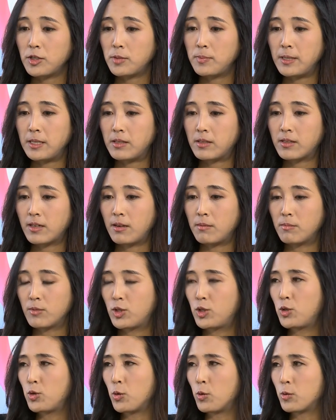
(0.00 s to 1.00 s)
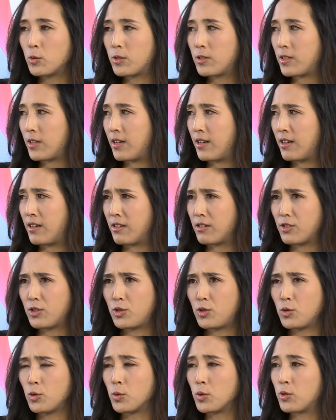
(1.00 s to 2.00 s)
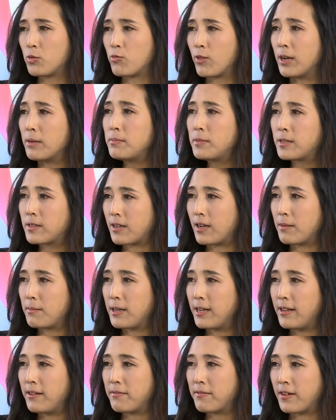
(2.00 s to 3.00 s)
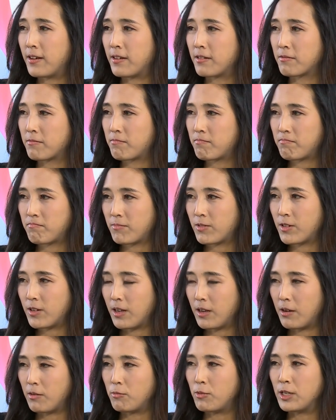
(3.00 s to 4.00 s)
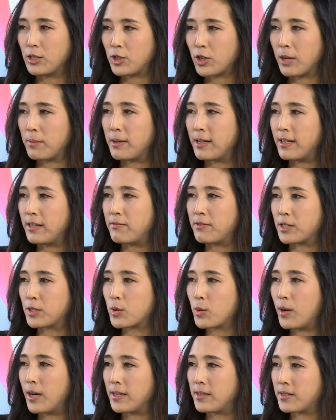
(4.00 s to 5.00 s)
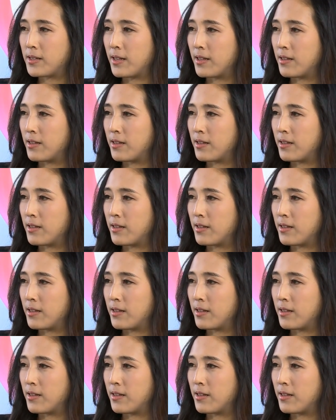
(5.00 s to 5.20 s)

to be some short, uh, short ribs, I believe, uh, uh, which I believe is quite